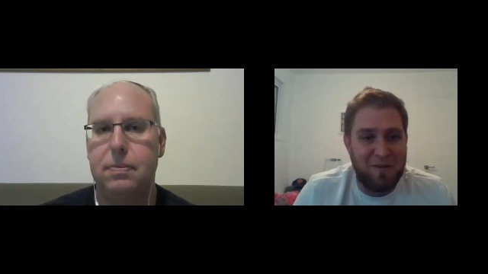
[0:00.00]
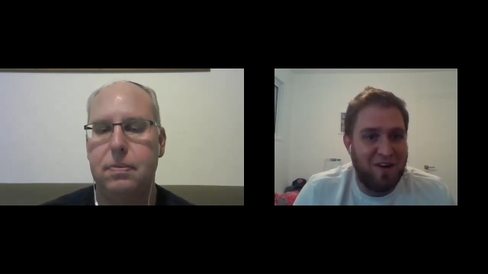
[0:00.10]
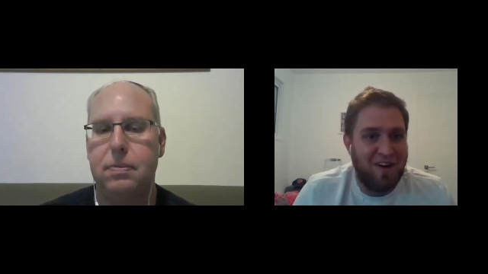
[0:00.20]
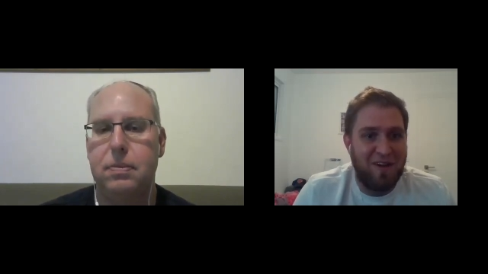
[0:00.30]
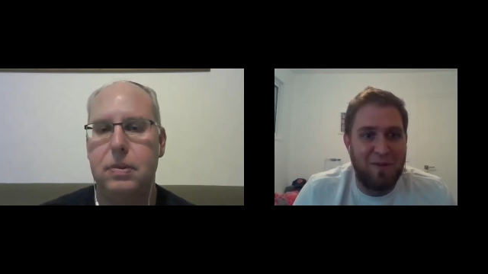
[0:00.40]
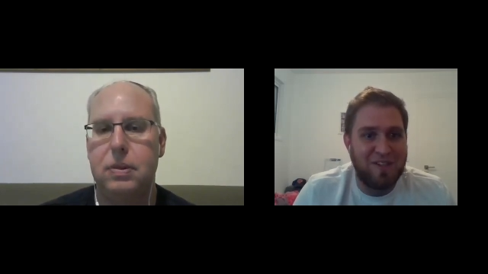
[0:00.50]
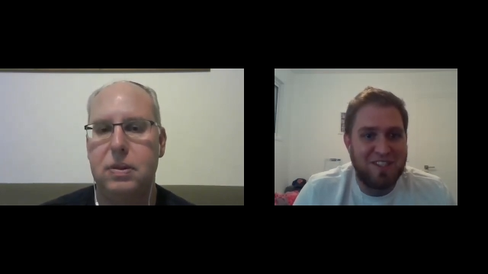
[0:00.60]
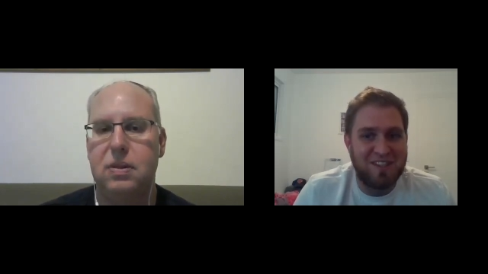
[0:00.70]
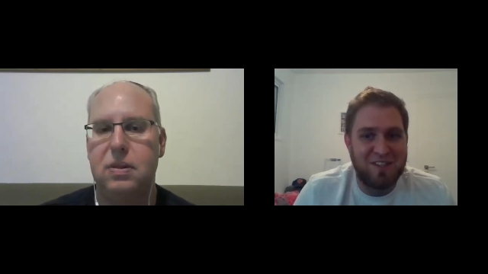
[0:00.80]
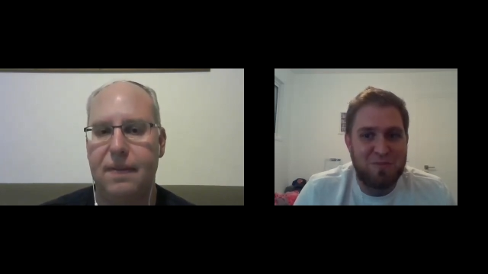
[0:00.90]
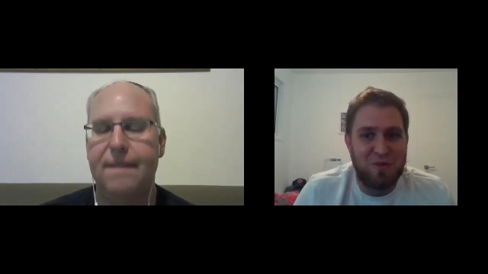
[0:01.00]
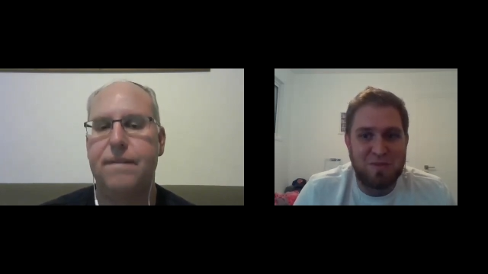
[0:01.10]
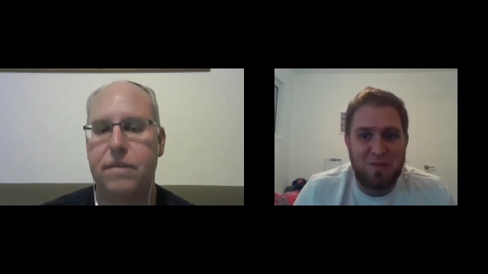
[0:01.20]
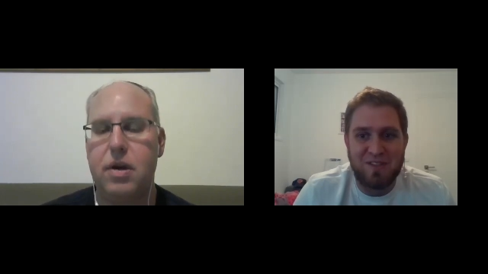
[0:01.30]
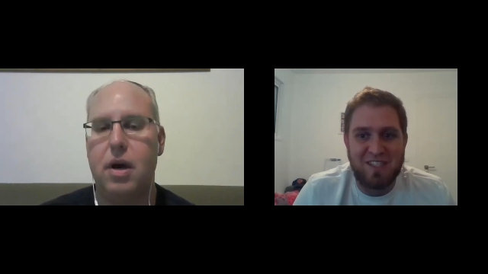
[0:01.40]
Speaker 1: like we're all wishing there's
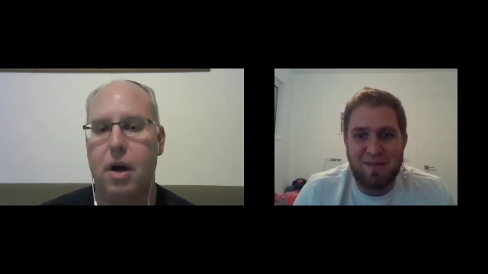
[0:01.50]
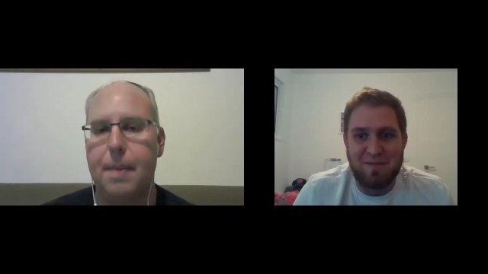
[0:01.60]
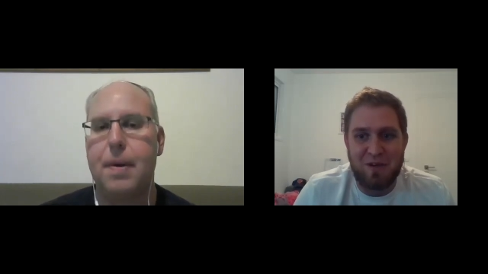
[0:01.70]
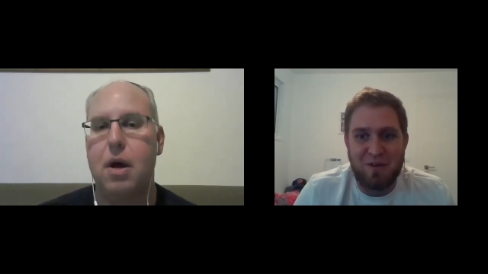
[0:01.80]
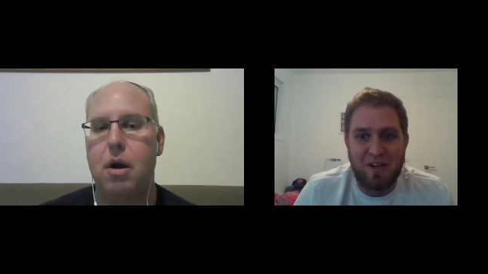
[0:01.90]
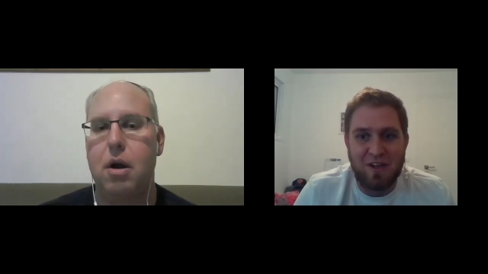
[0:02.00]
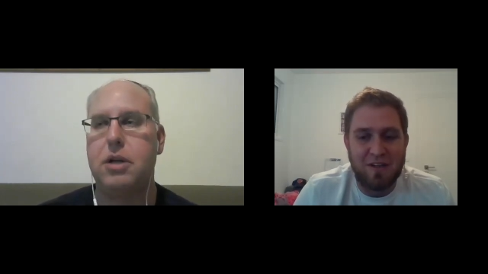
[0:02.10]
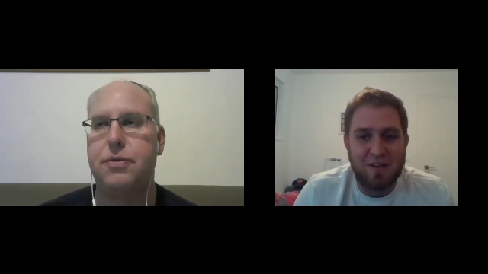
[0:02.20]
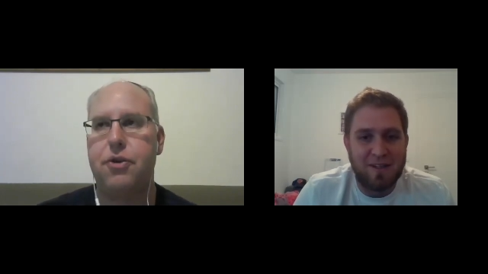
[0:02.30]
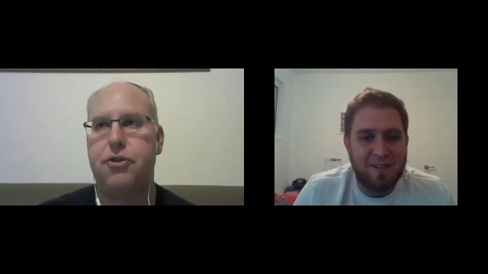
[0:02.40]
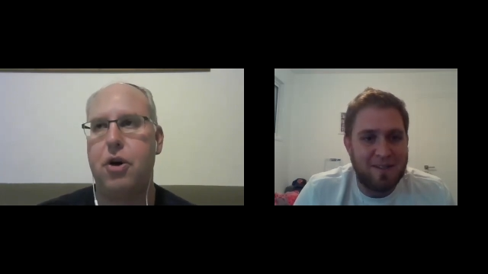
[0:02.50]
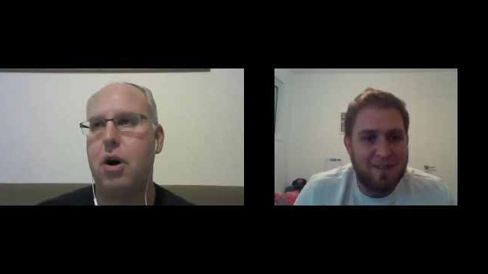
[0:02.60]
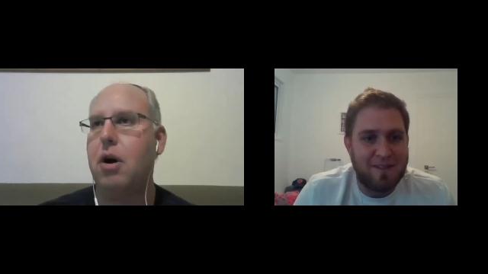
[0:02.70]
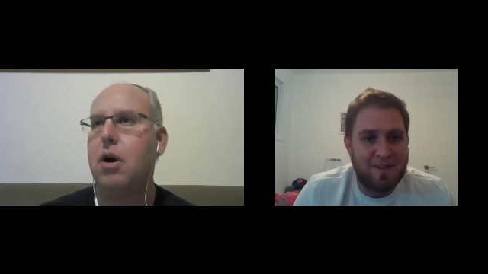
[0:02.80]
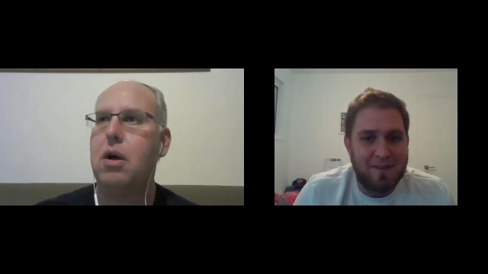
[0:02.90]
more yeah, sports games.
Speaker 2: That's for sure.
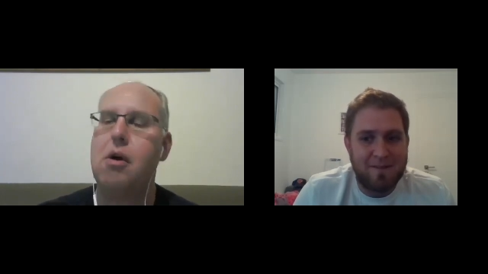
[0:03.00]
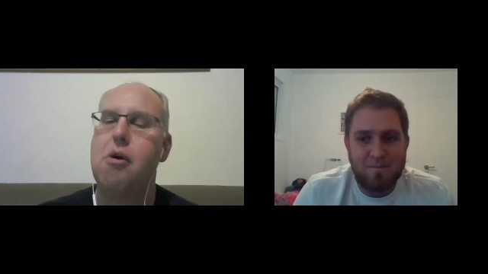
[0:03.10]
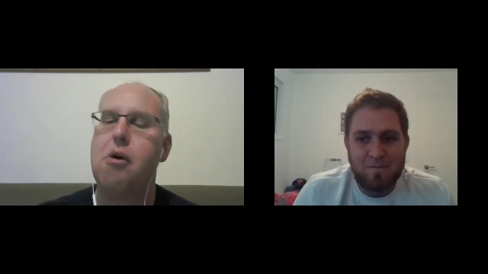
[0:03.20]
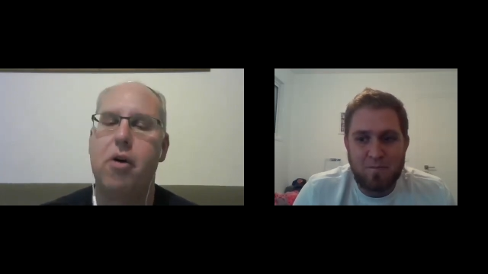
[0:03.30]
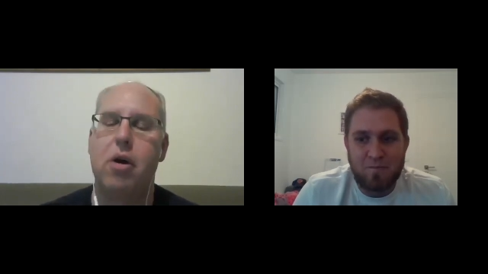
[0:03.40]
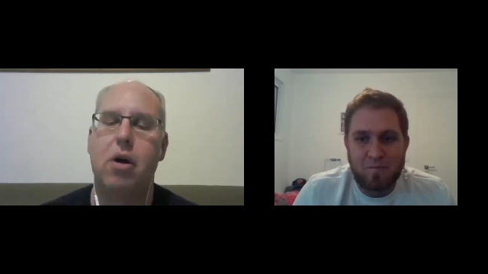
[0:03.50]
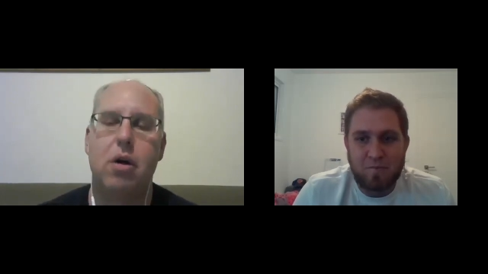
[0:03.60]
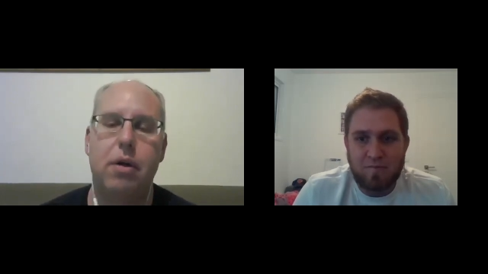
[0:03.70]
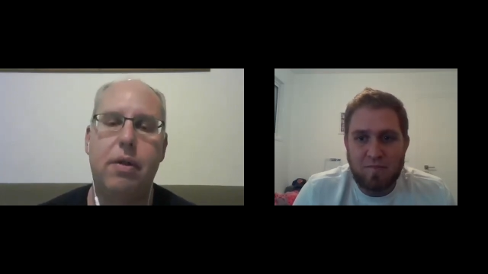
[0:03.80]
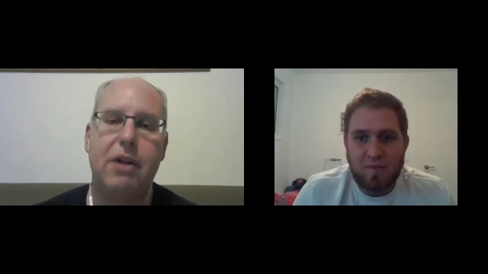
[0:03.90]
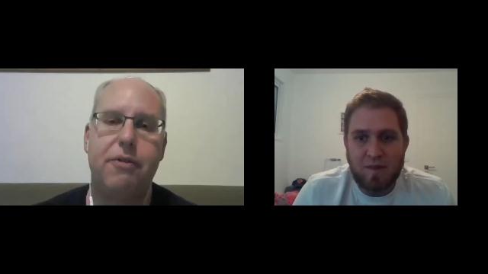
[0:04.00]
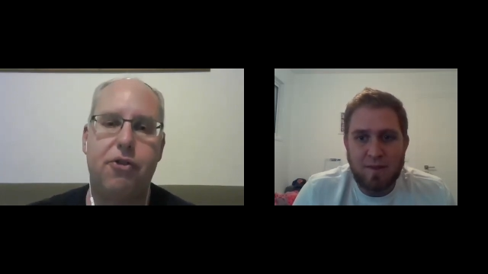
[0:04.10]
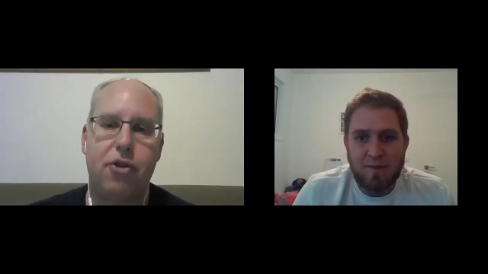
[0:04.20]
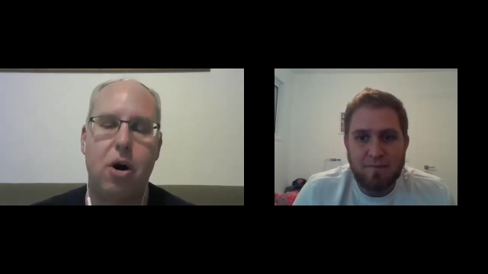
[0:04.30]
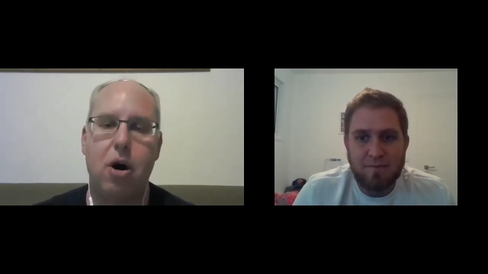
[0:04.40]
That's for
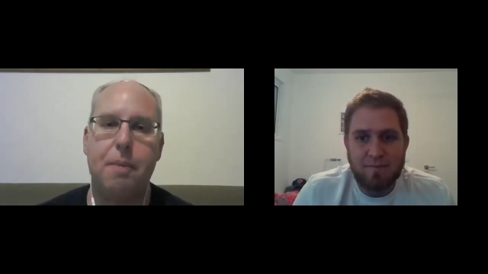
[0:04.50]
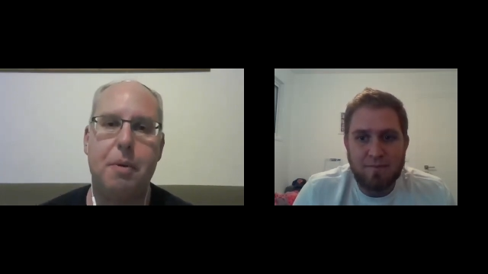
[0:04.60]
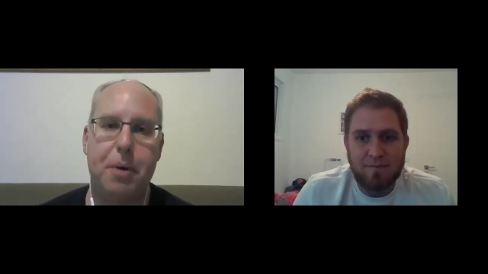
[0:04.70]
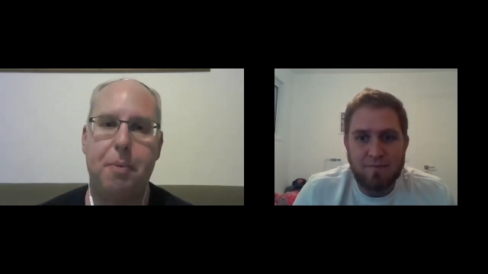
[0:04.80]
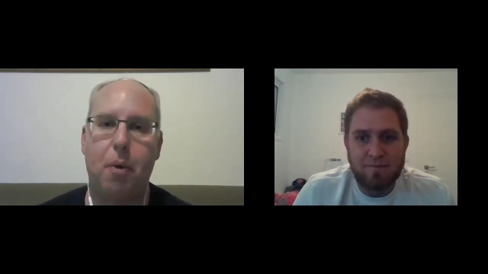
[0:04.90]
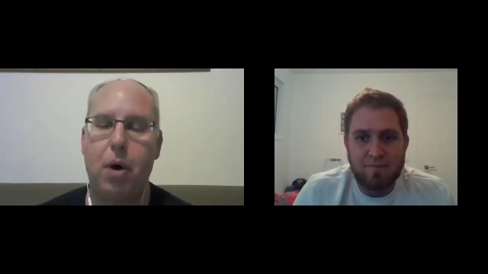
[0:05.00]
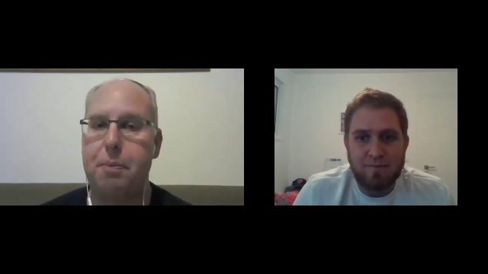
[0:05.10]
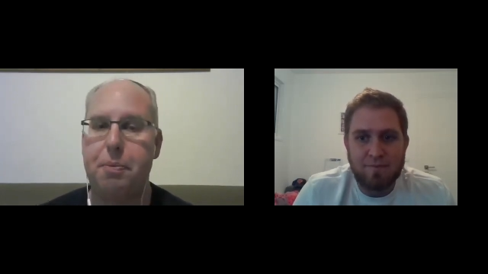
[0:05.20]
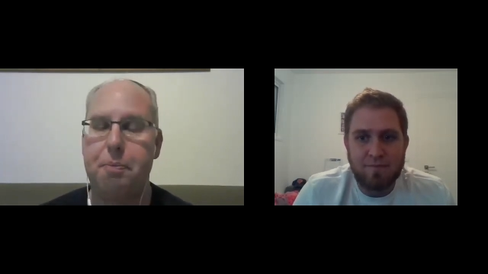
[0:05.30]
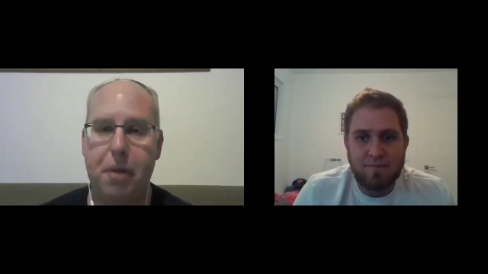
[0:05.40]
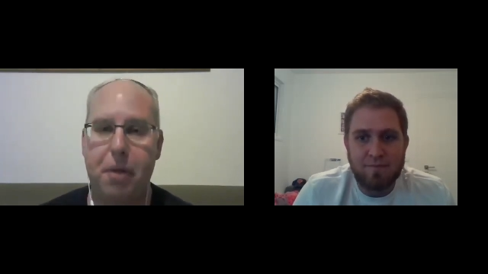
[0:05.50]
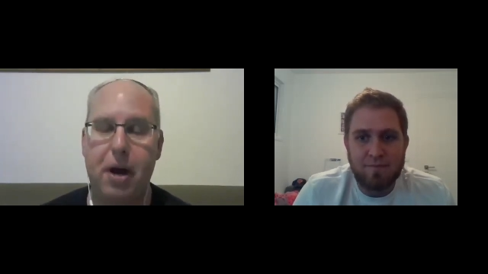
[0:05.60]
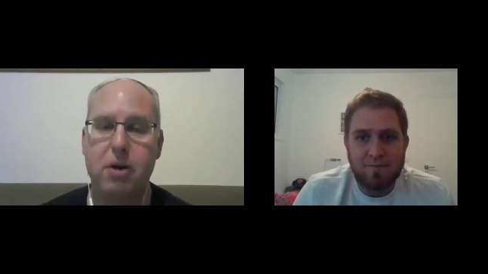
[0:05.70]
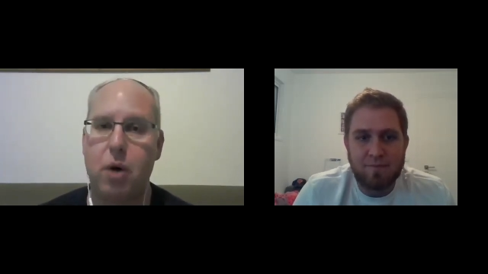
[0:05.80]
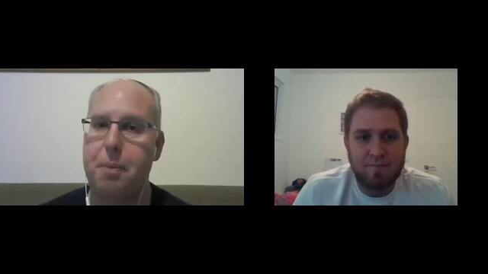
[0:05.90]
sure. I mean, people want to players
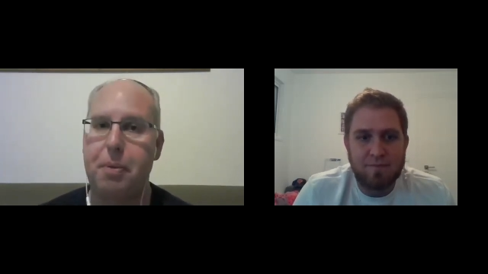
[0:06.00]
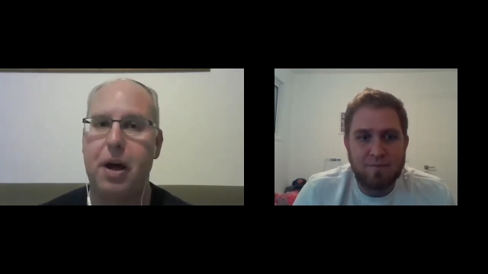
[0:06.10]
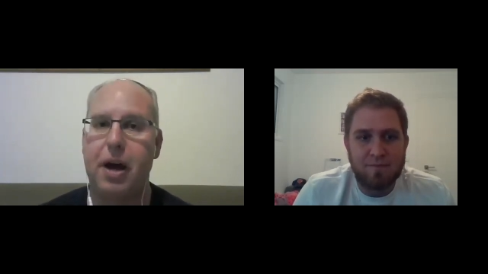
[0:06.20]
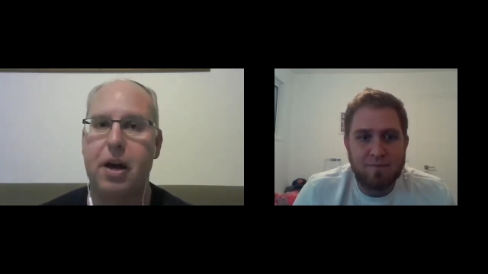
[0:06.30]
want to play.